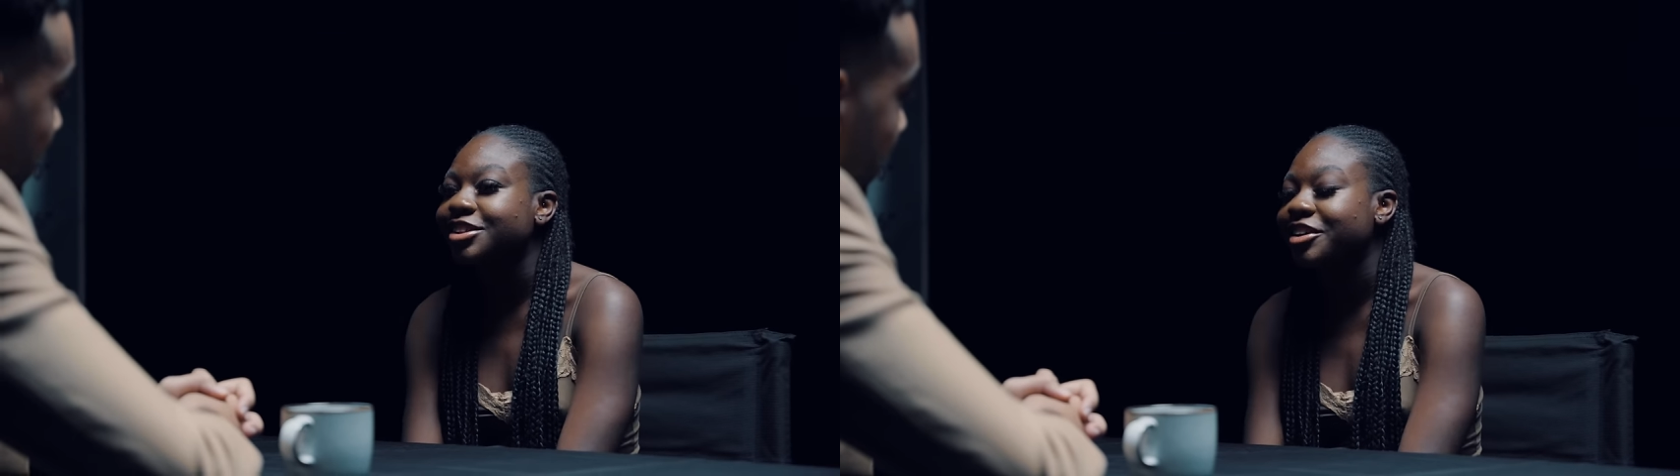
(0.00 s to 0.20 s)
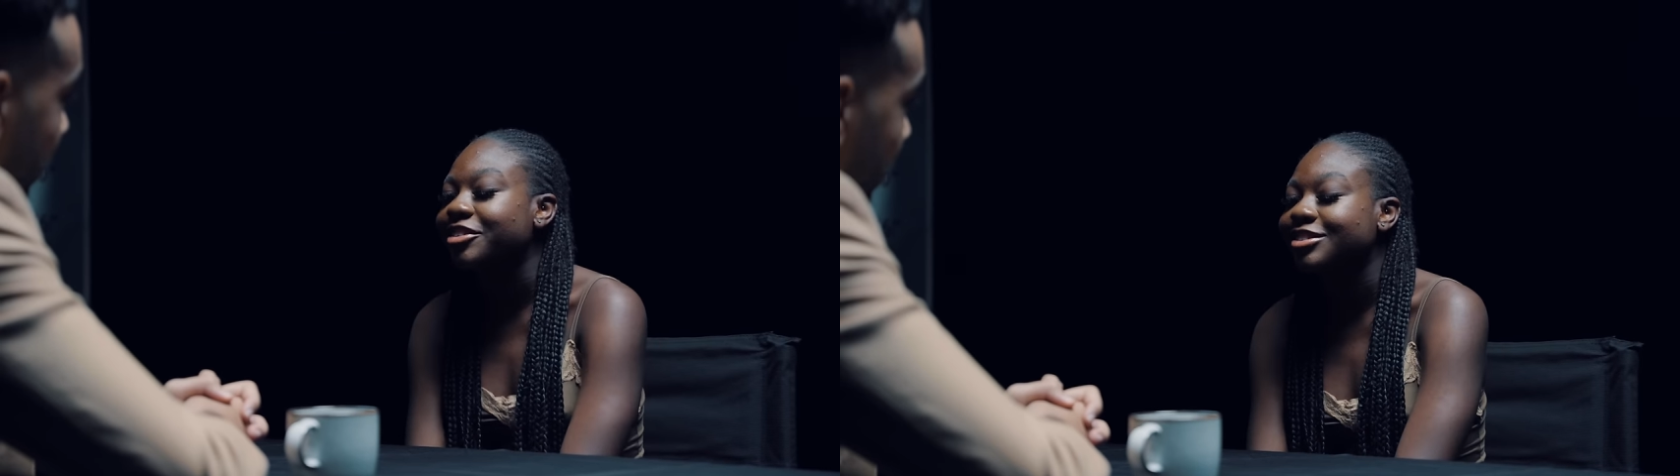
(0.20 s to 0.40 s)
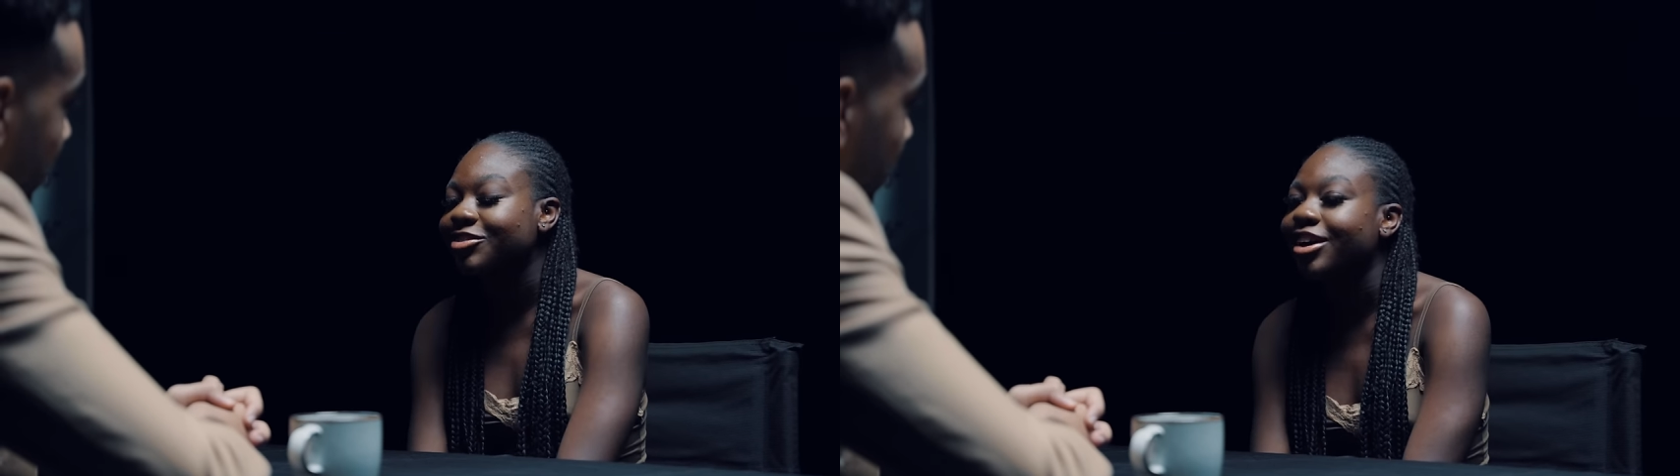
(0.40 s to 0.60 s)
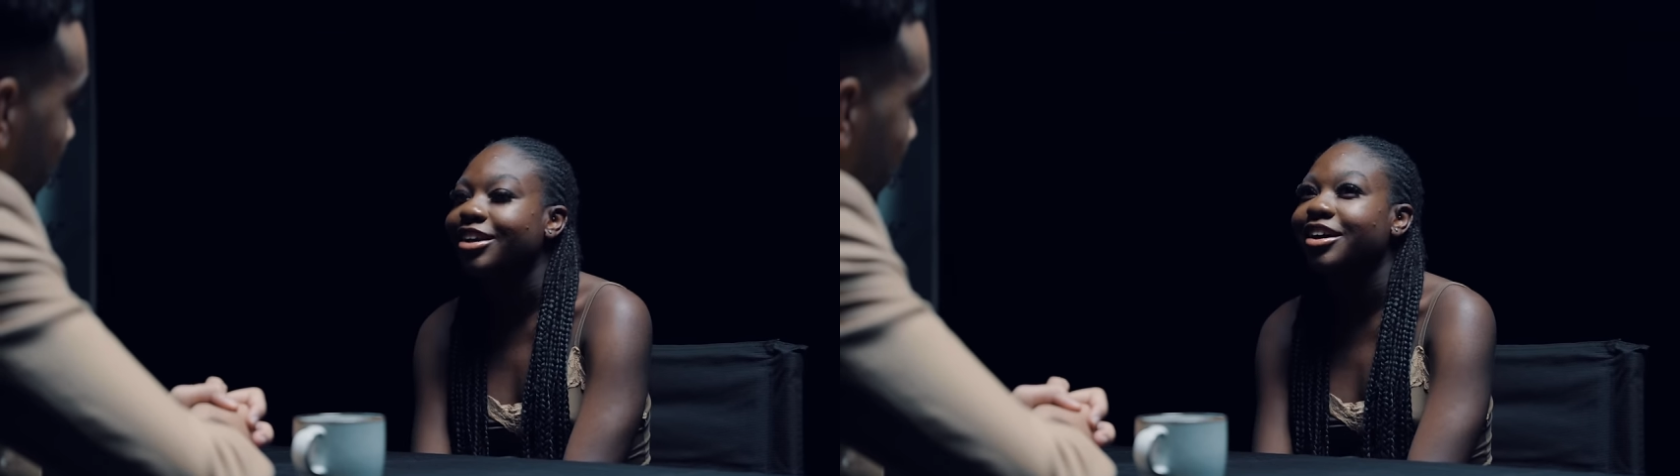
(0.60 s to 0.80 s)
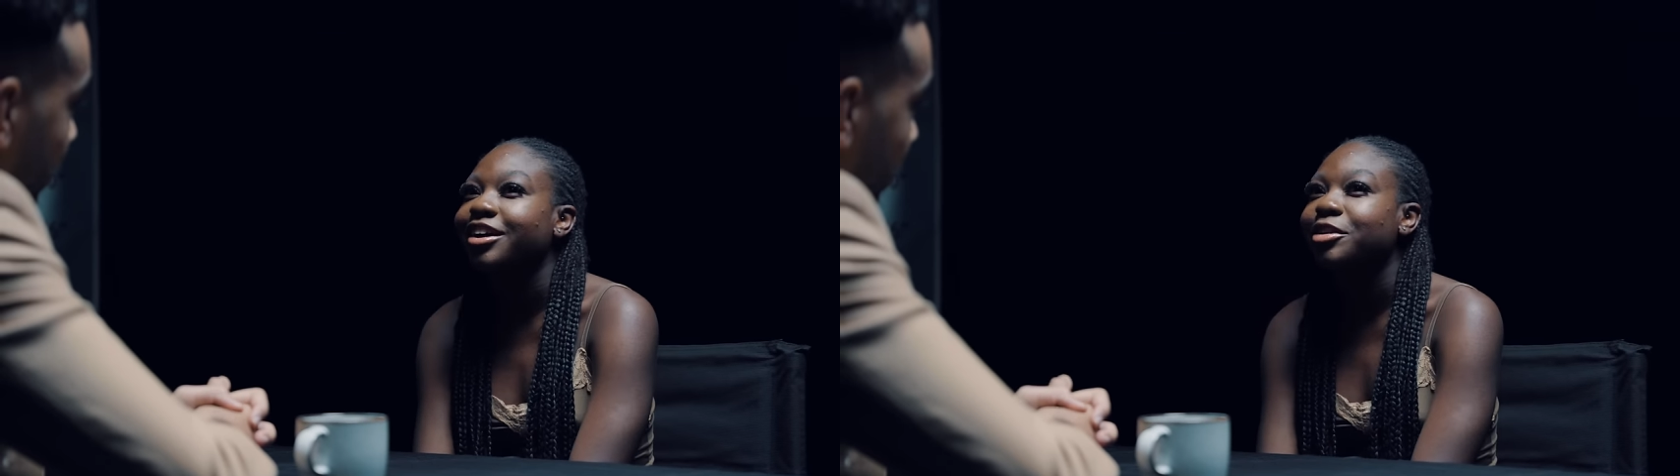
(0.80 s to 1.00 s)
so it was a
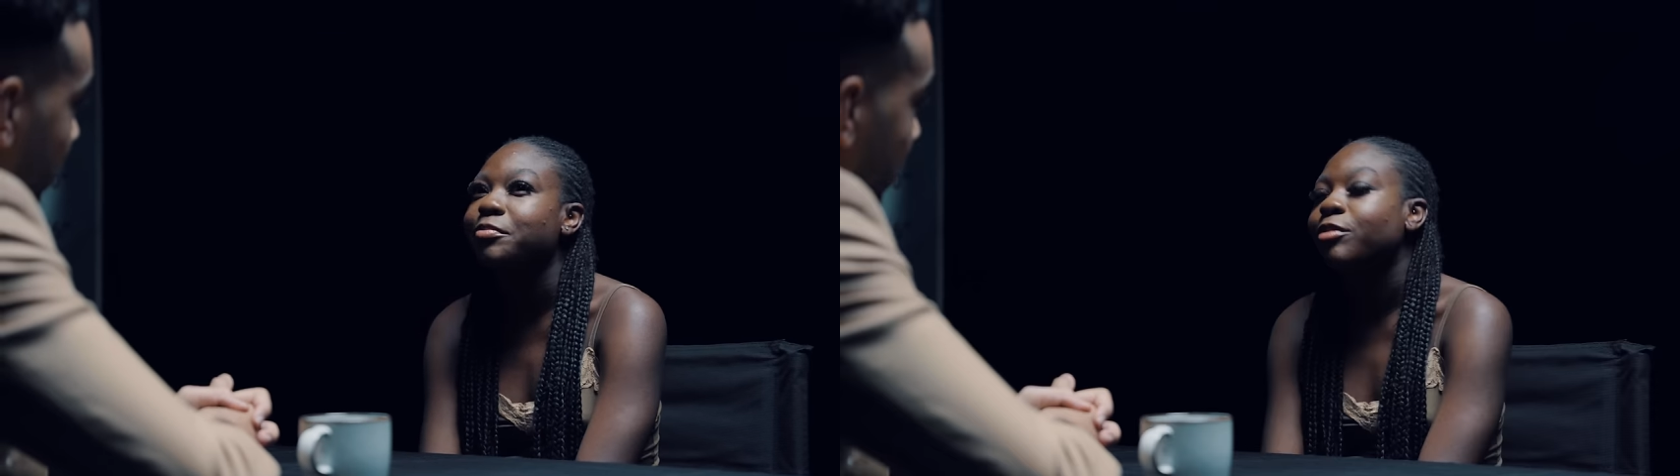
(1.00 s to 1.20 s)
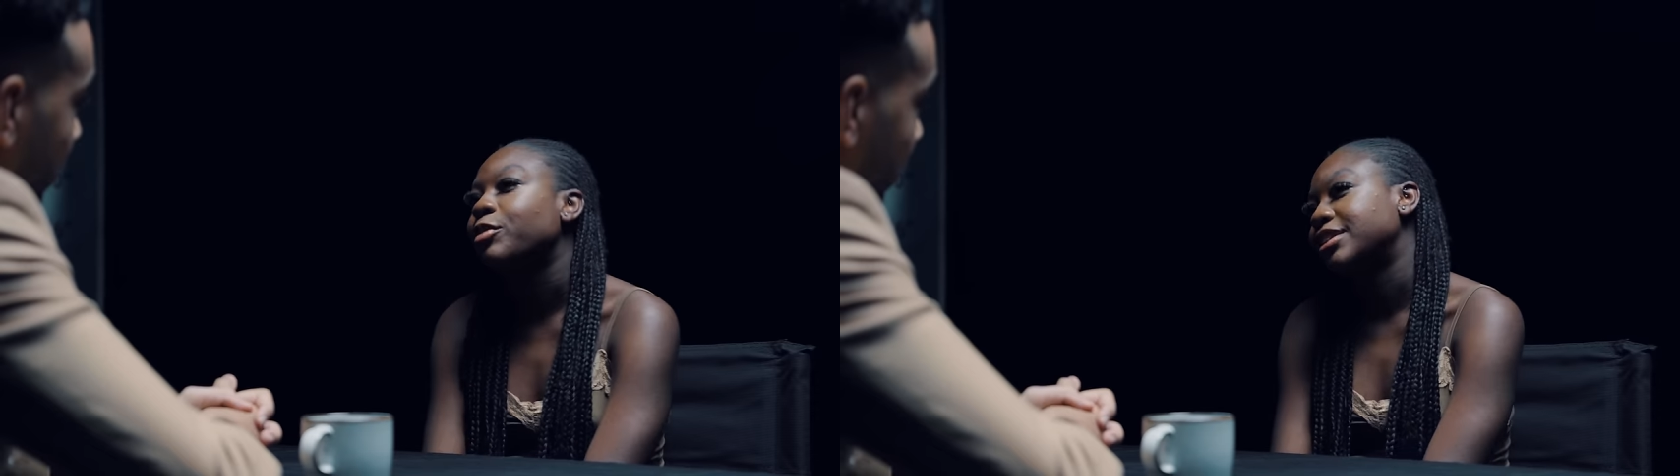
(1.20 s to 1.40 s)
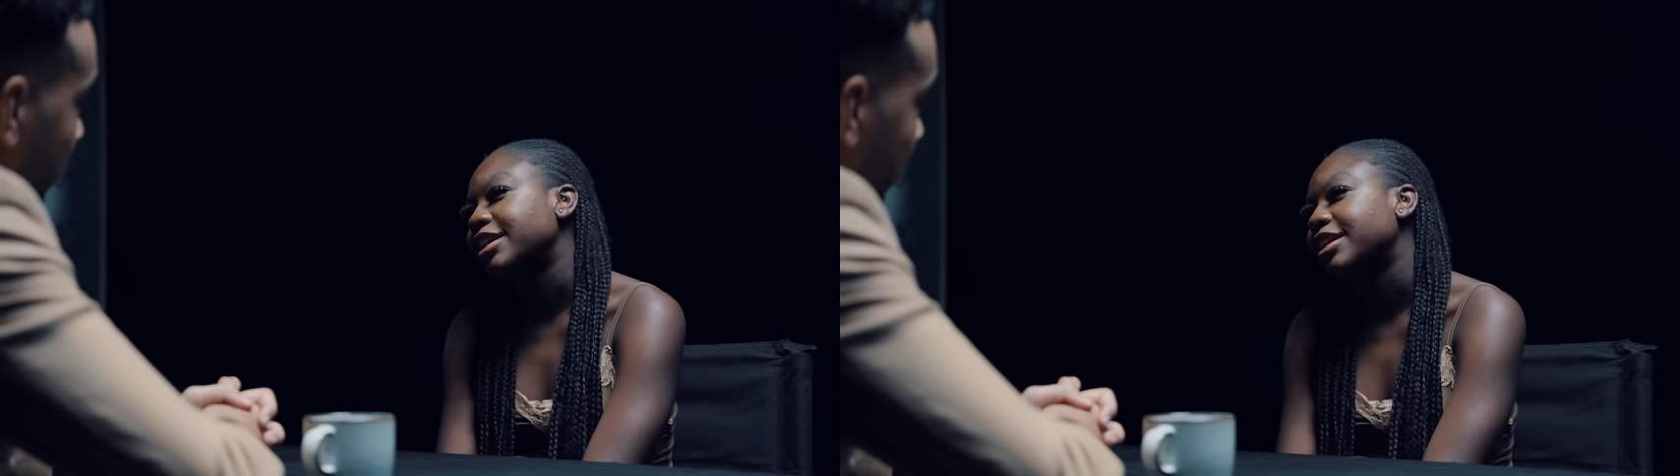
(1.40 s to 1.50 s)
while ago, but we